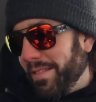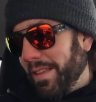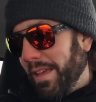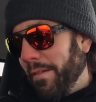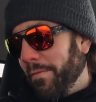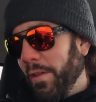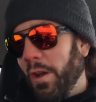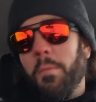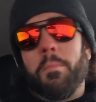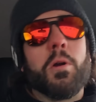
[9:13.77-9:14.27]

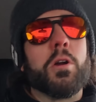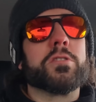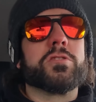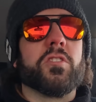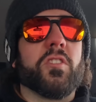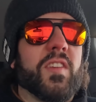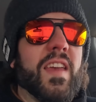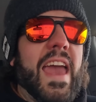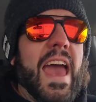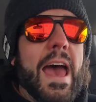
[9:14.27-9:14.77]
If an
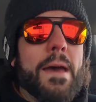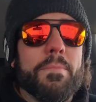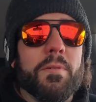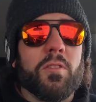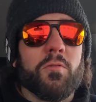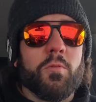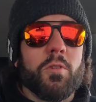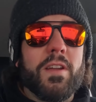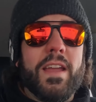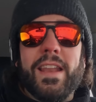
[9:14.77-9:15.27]
emergency
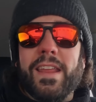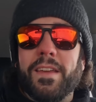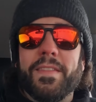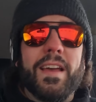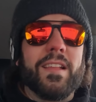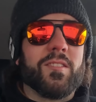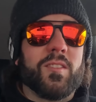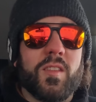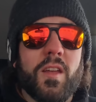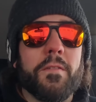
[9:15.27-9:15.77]
happens where any of
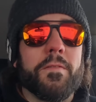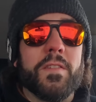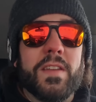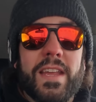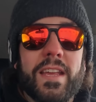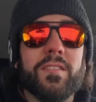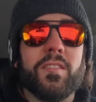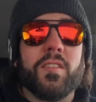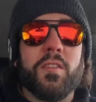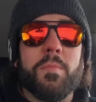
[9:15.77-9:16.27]
that stuff
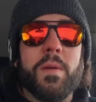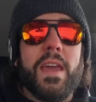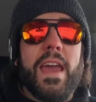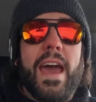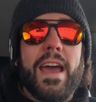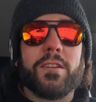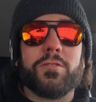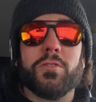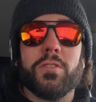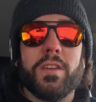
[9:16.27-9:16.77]
needs to be
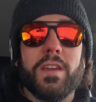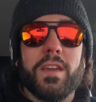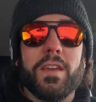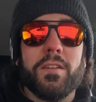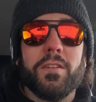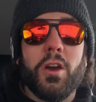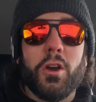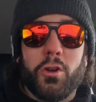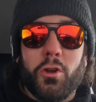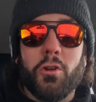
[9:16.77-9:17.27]
actually
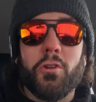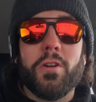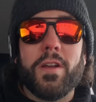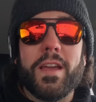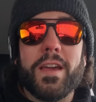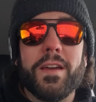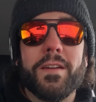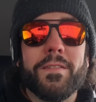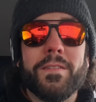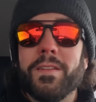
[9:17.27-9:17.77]
occurring,